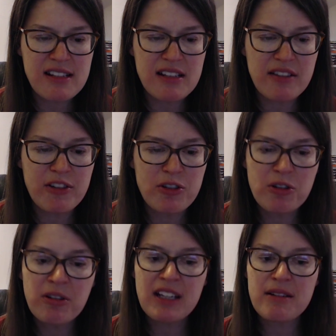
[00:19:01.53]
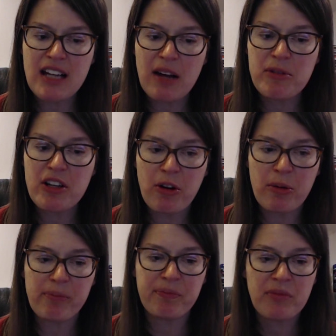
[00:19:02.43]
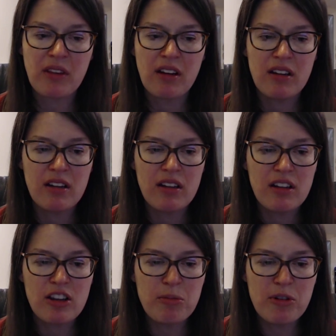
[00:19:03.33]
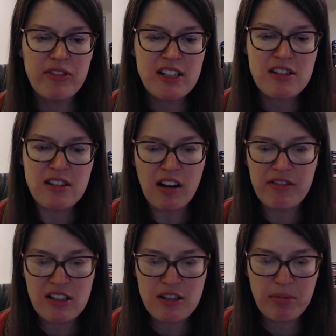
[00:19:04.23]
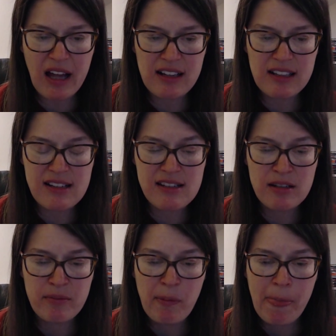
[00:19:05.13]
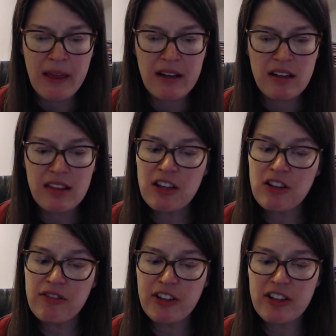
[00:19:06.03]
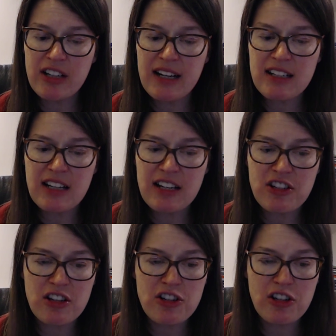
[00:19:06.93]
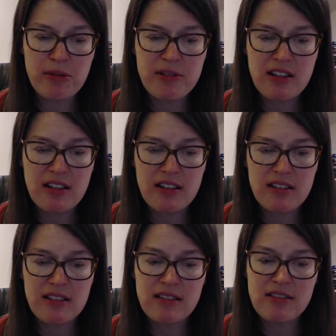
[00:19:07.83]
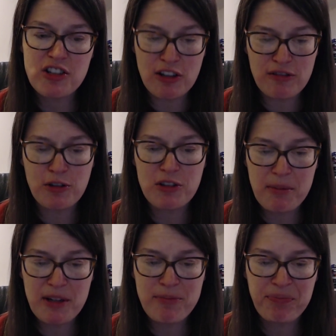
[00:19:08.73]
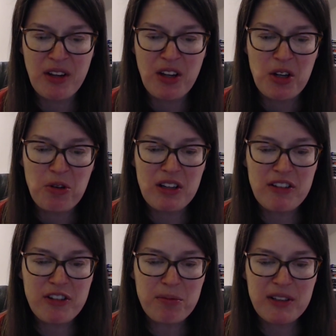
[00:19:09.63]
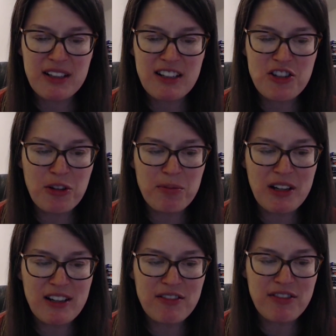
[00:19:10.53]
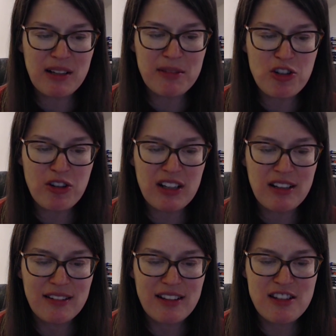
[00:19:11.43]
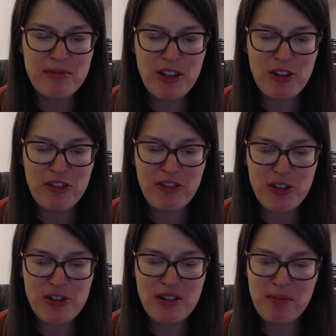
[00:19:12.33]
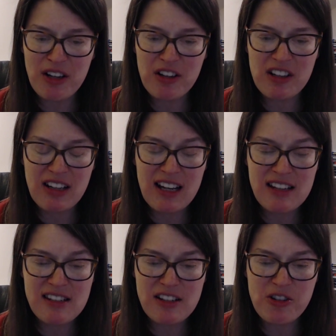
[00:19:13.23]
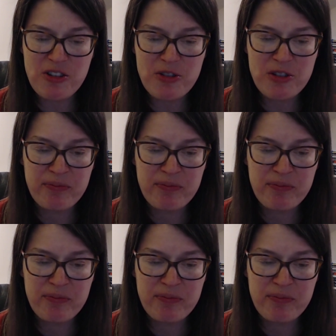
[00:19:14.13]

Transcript: of their newly adopted home. The movie dissolved into blackness. Thank you for your kind attention, chirped cheerful Debbie. We have completed your American family tree. Let's meet your first American ancestors.